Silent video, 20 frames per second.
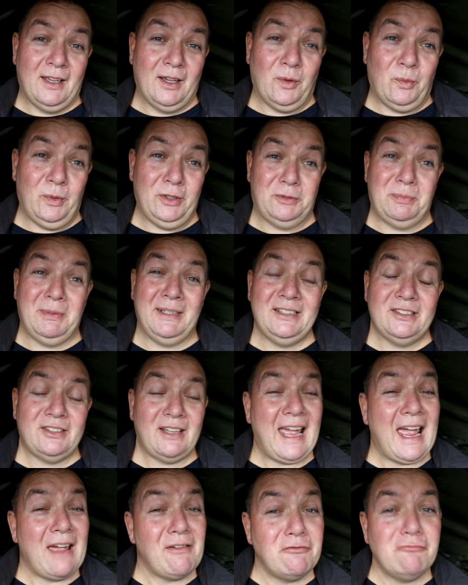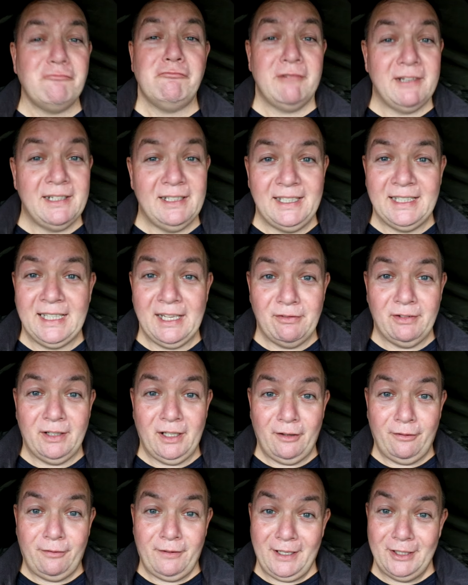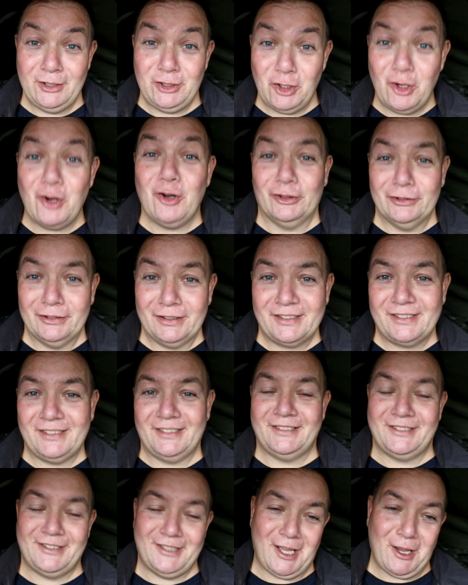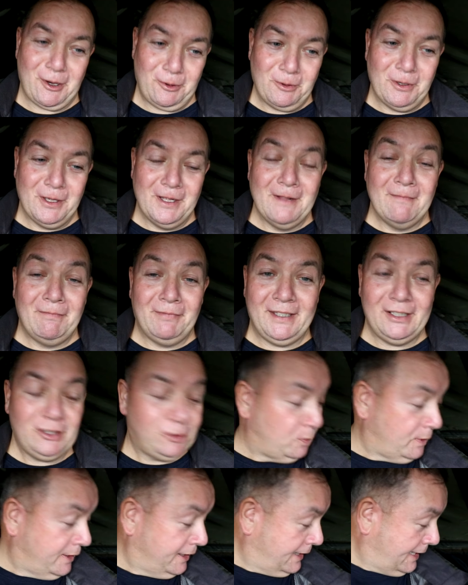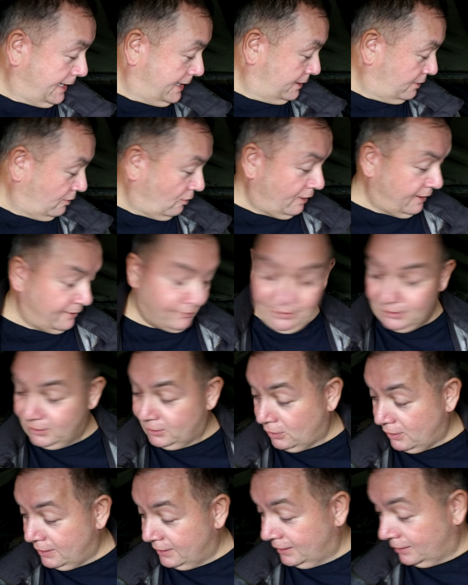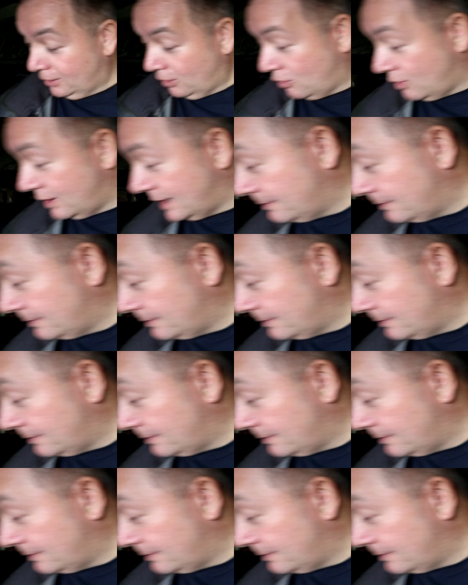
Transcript: which means I haven't really given it a fair chance. So this weekend I have decided I